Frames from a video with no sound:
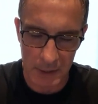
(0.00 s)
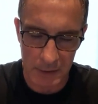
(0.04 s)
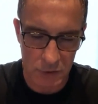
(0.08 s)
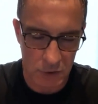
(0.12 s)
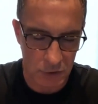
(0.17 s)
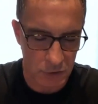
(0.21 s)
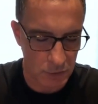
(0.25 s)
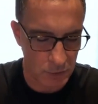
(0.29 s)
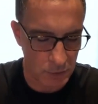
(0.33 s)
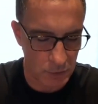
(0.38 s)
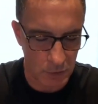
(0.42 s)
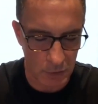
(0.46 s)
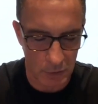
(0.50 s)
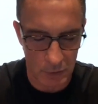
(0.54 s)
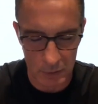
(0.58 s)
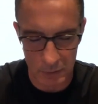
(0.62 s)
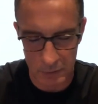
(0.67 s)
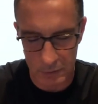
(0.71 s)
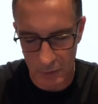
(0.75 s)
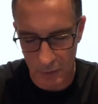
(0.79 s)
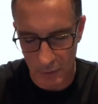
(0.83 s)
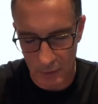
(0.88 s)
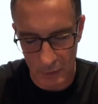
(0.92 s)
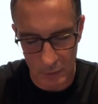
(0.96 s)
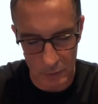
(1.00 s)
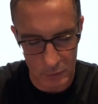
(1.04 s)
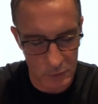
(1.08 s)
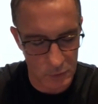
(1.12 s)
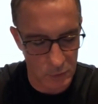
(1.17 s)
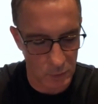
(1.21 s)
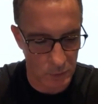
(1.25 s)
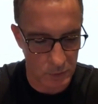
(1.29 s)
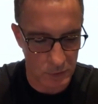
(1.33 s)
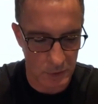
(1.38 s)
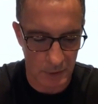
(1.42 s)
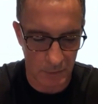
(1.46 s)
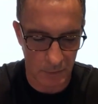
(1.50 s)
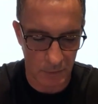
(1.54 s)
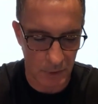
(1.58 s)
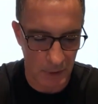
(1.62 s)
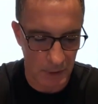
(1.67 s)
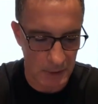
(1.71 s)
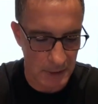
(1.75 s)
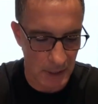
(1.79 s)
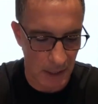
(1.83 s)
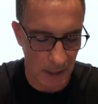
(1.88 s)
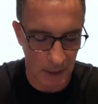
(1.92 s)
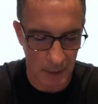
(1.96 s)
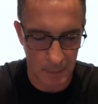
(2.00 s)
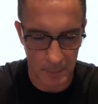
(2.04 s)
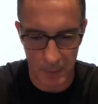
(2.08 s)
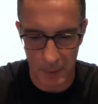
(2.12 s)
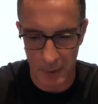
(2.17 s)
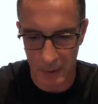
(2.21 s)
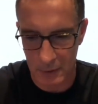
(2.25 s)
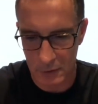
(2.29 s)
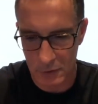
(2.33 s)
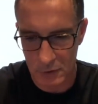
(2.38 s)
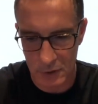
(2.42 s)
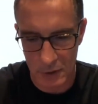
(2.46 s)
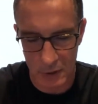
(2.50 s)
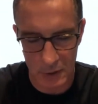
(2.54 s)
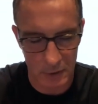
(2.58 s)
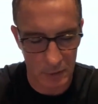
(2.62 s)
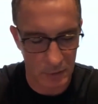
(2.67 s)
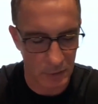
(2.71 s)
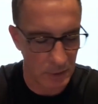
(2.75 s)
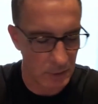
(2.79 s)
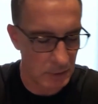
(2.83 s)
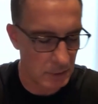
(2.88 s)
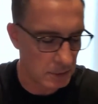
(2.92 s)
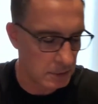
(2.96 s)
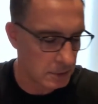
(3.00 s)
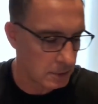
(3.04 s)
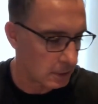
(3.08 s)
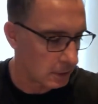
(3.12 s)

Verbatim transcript: just through doing all sorts of different things, acupuncture and